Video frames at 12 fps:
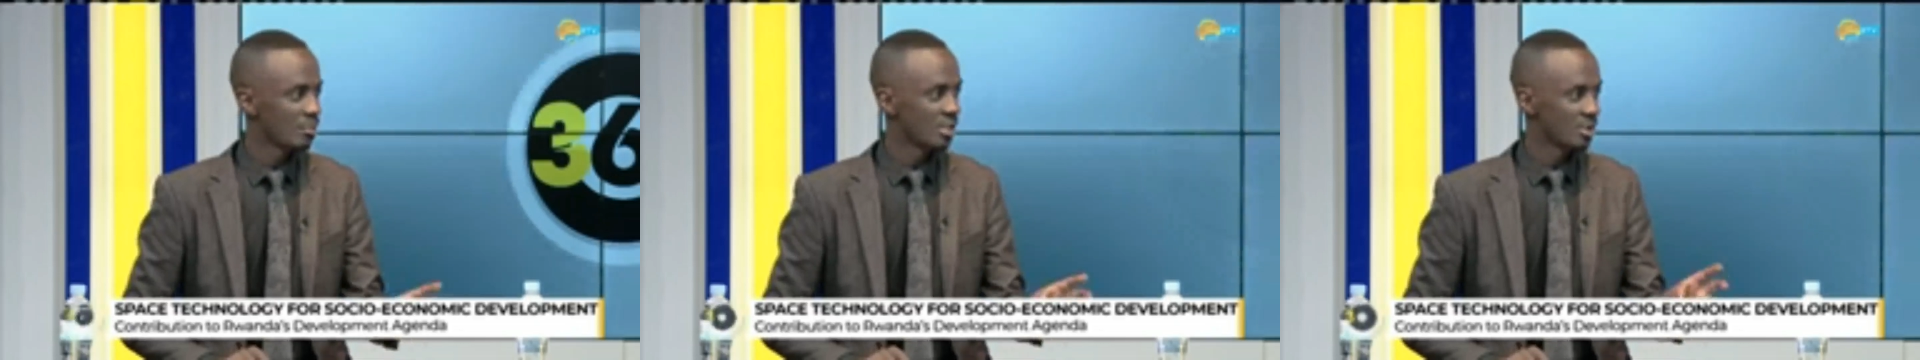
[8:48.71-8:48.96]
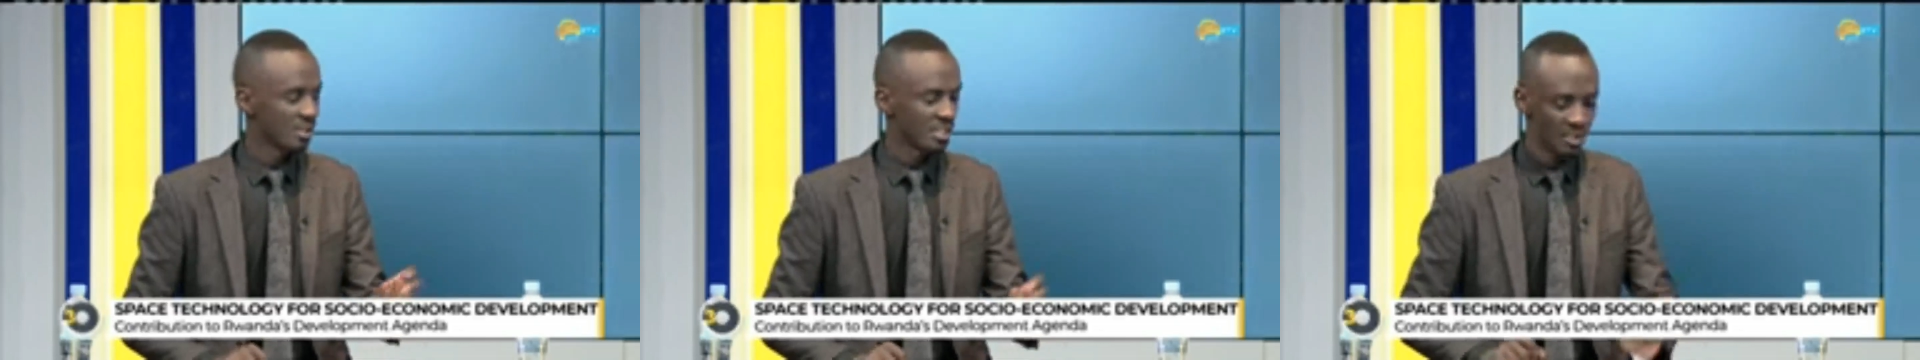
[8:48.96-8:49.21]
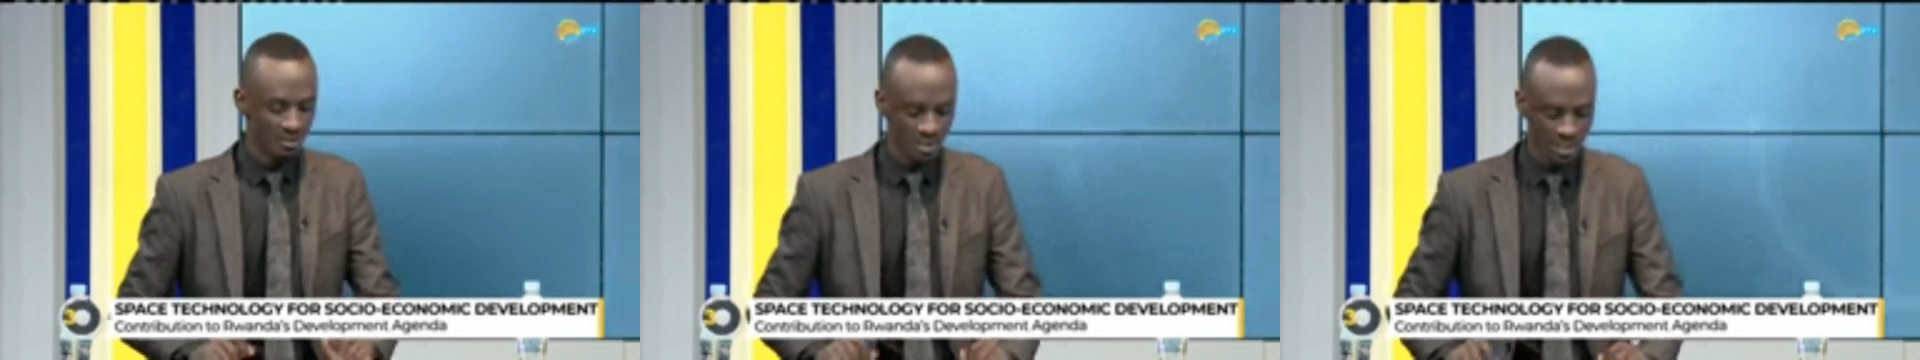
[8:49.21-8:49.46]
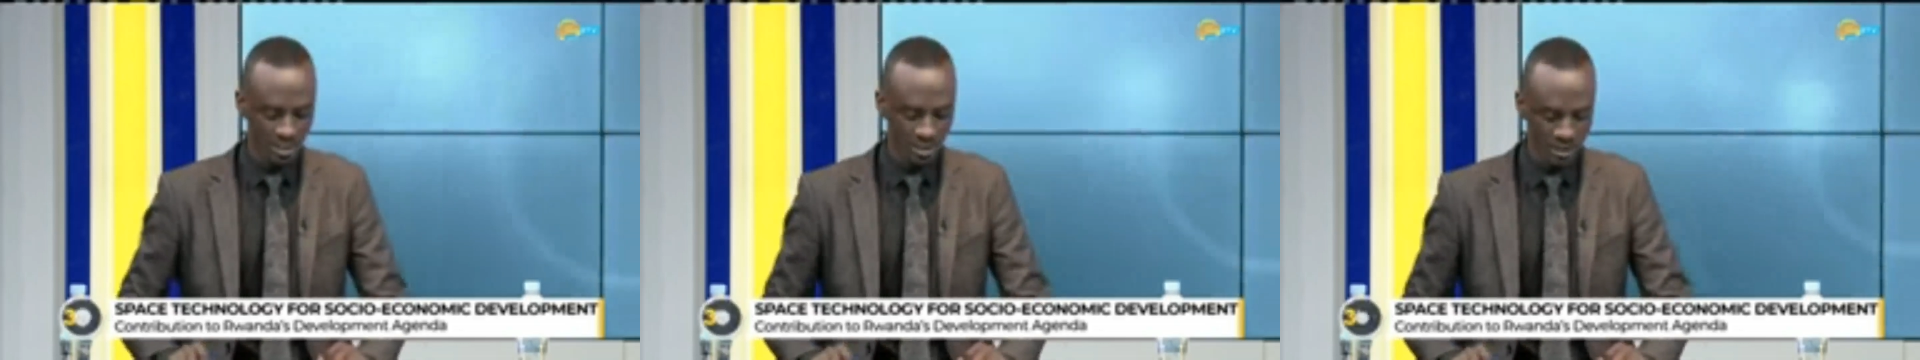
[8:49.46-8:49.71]

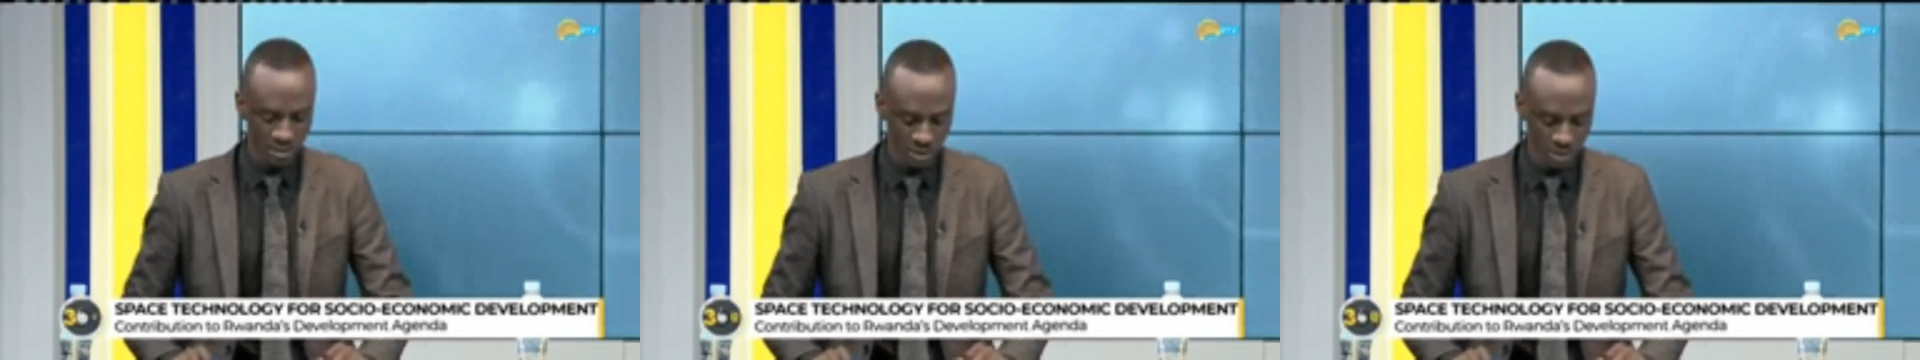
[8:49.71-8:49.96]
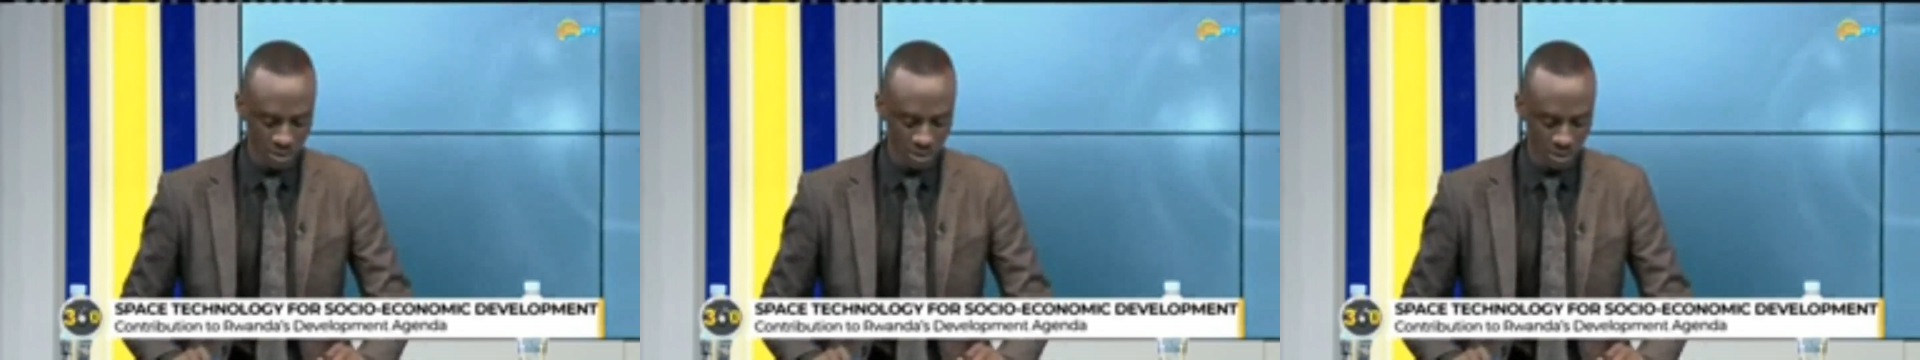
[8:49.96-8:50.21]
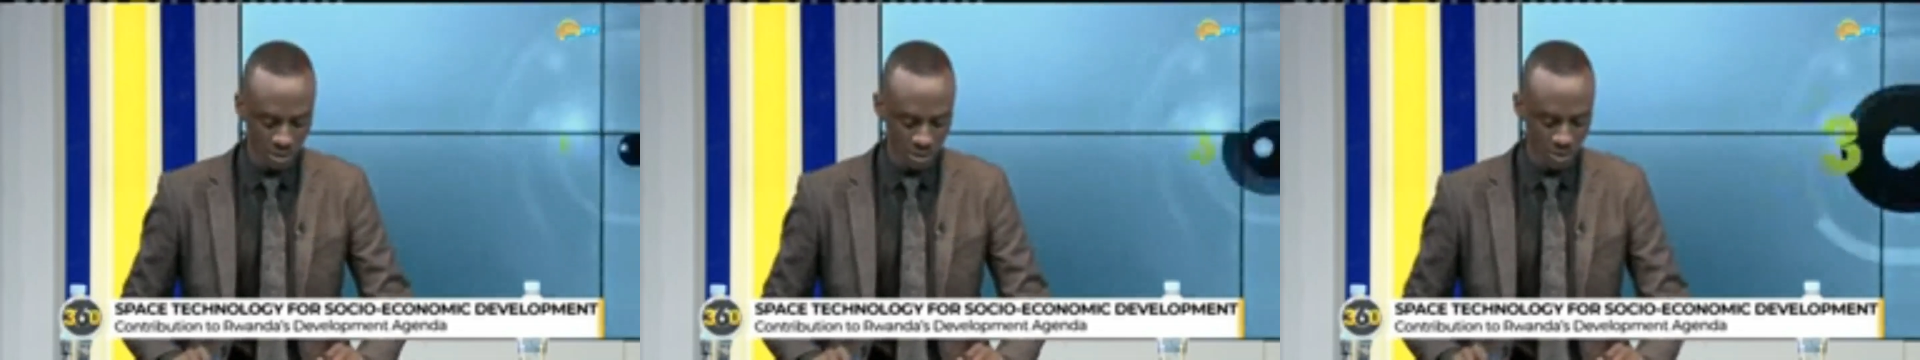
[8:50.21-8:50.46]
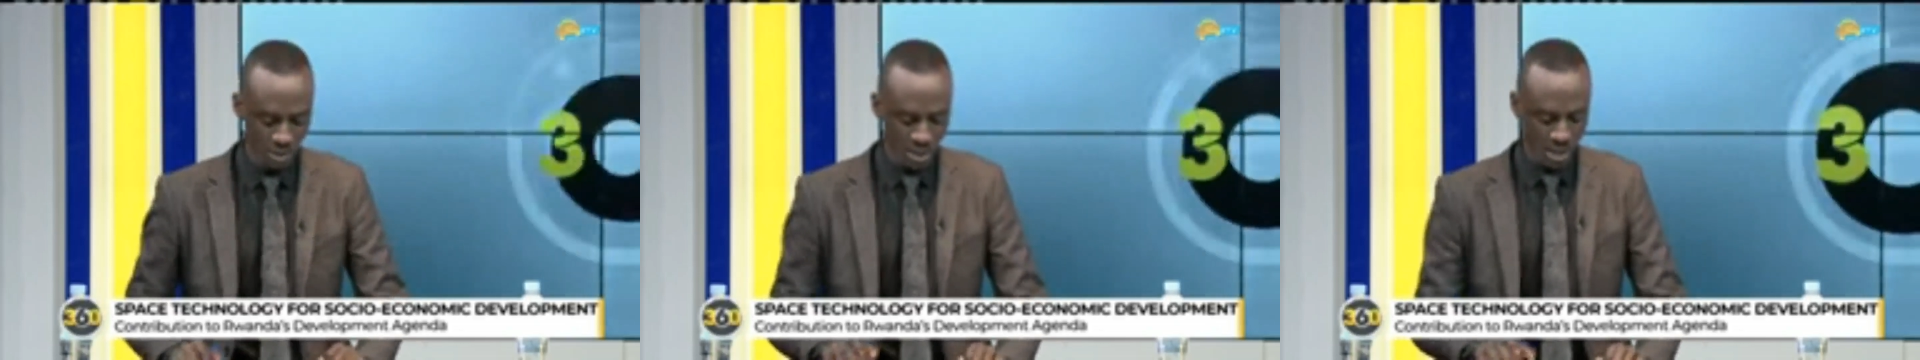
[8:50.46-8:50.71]
specifically used to